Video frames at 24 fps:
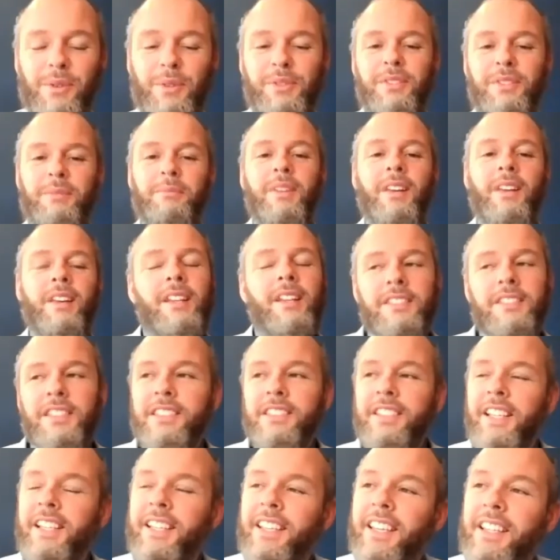awesome. Yeah.
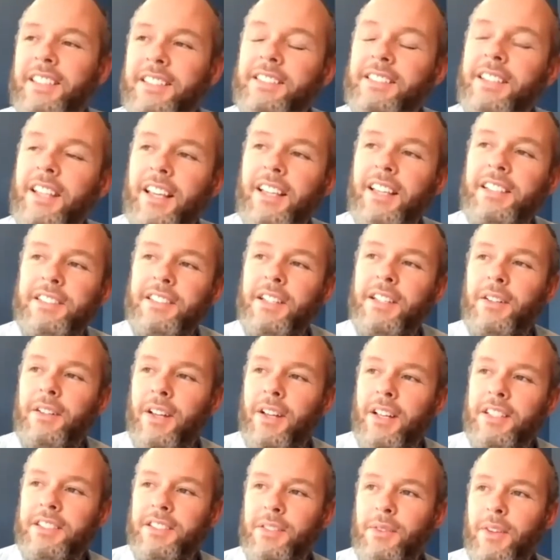Just thinking, is there
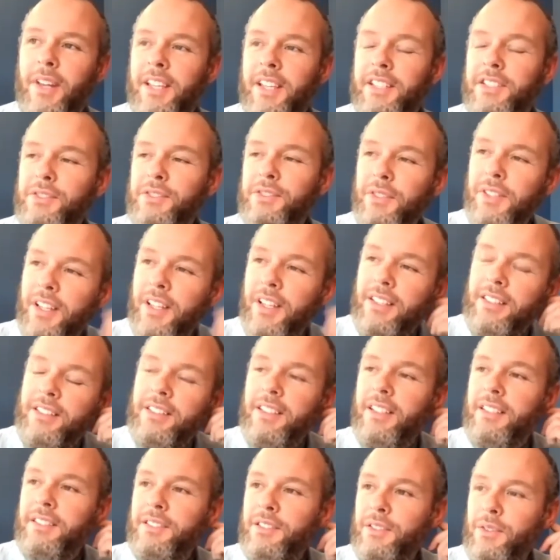a history
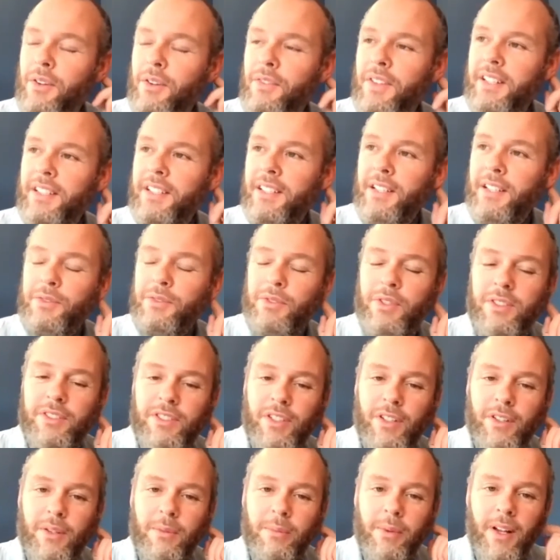in sort of any
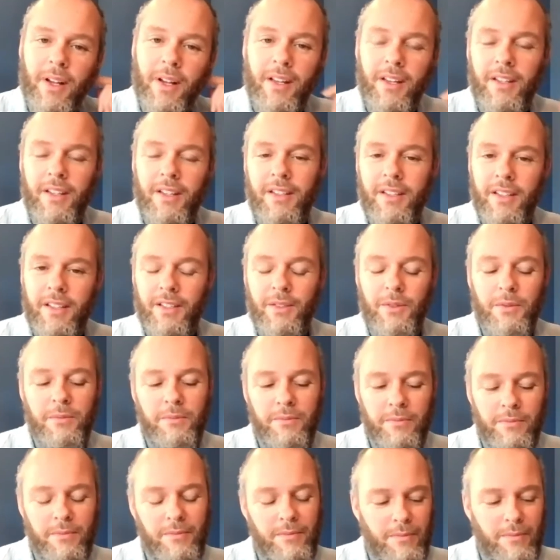literature about
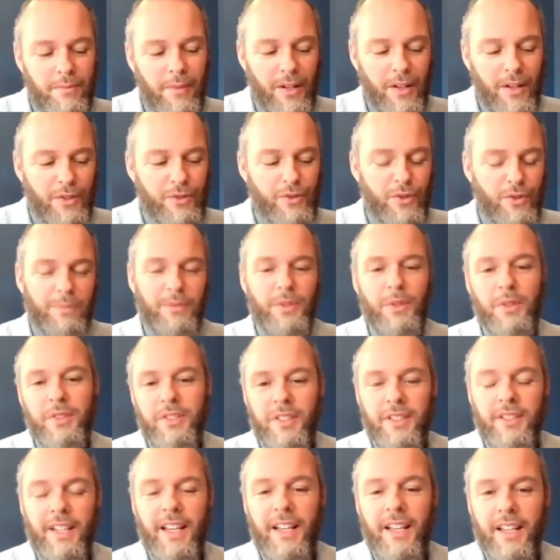mushroom
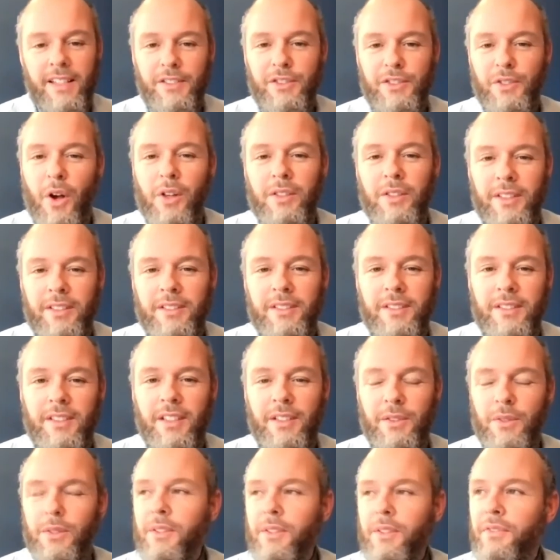use in Scotland? If
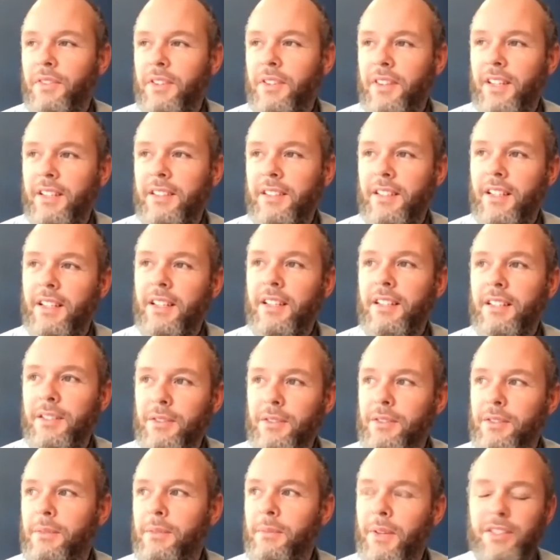you think that
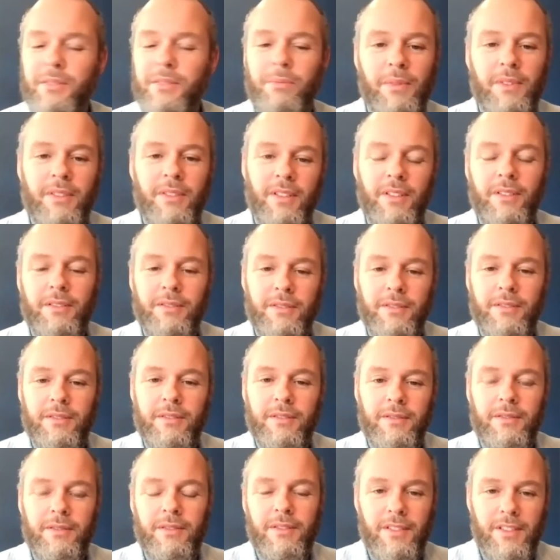there's
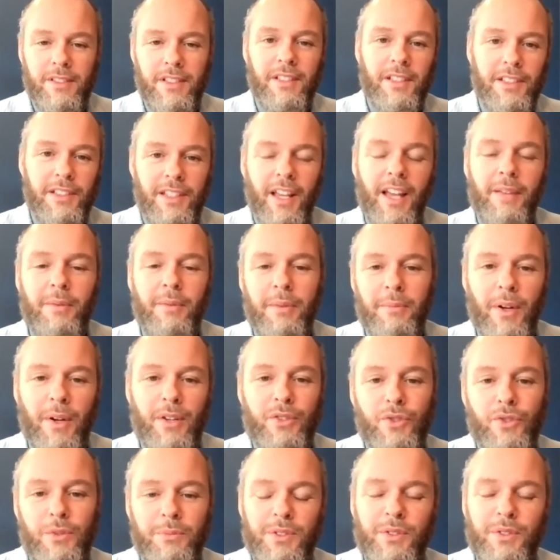psilocybin
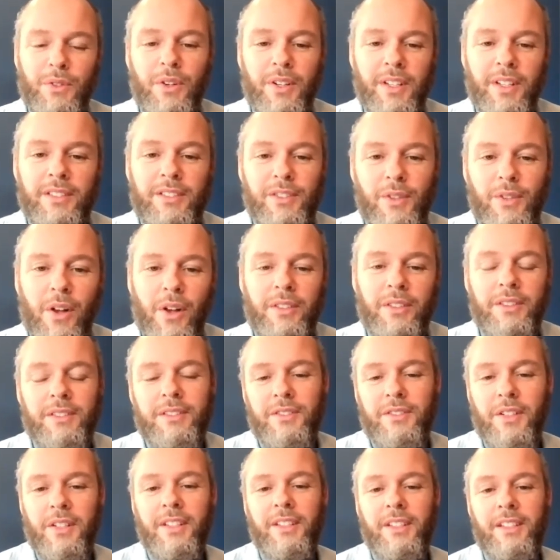mushrooms growing in
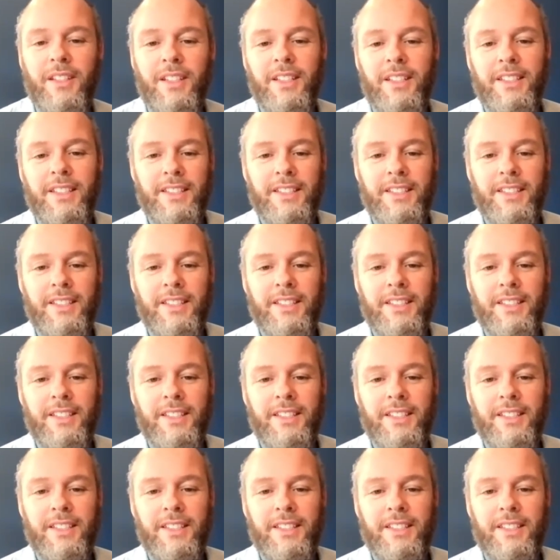Scotland, right?